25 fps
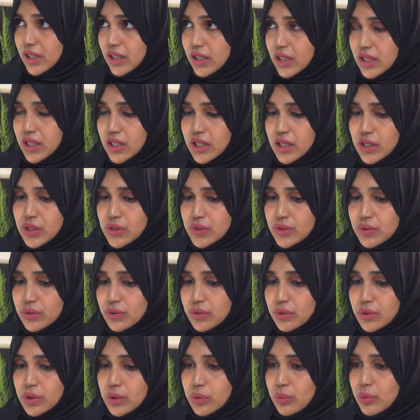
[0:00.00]
that.
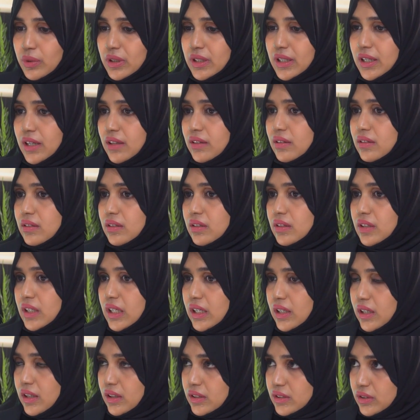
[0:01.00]
So you will get the
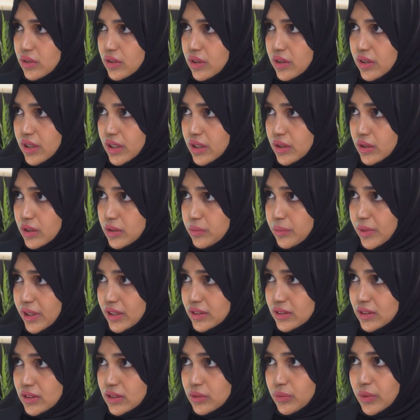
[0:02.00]
readings on a regular
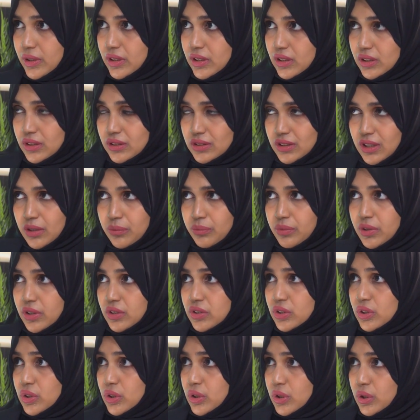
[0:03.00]
basis, whether it's
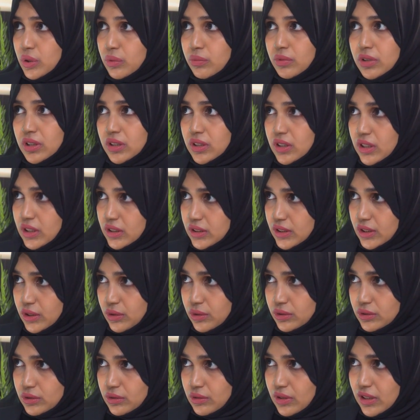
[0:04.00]
temperature, humidity,
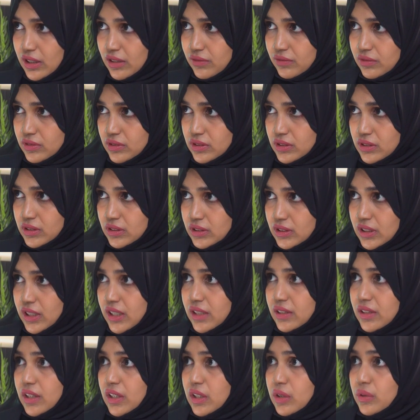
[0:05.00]
CO2 levels,
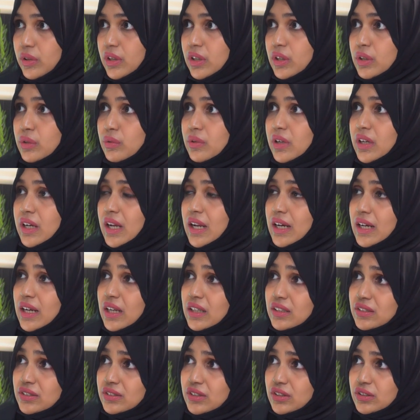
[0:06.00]
and then you can do an
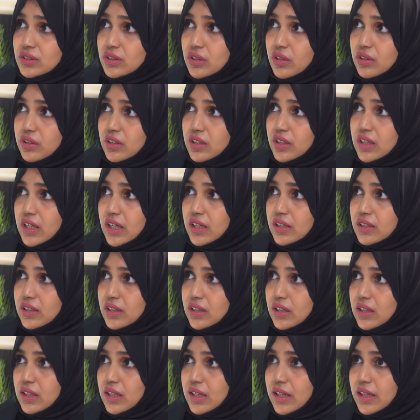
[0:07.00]
analysis on the
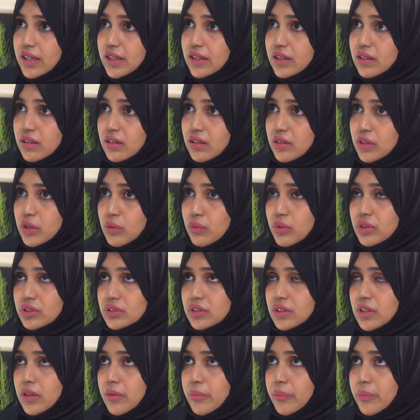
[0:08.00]
data. Like you want
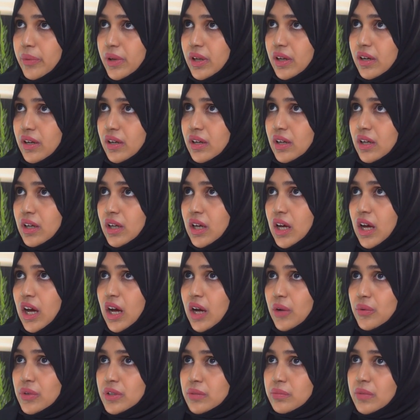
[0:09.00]
to compare
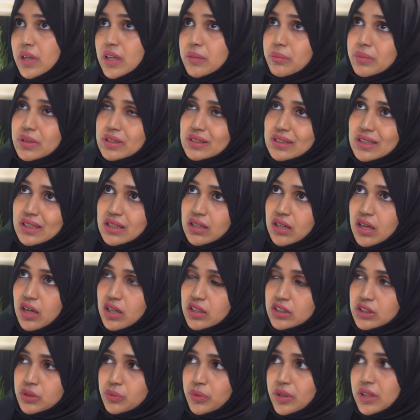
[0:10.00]
how is my building
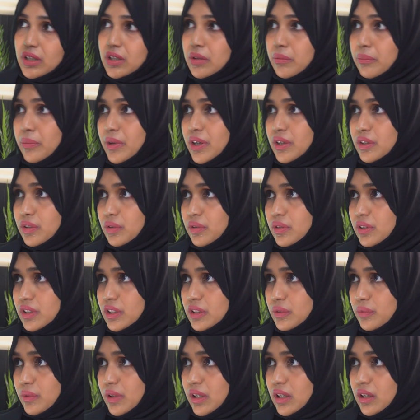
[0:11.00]
last week compared to
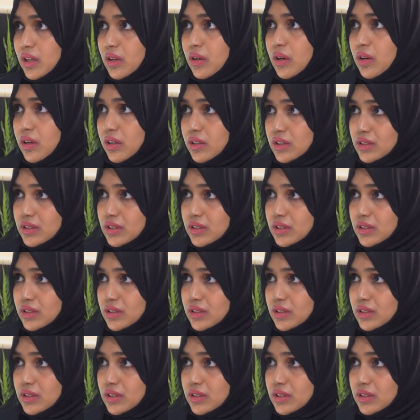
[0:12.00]
this week.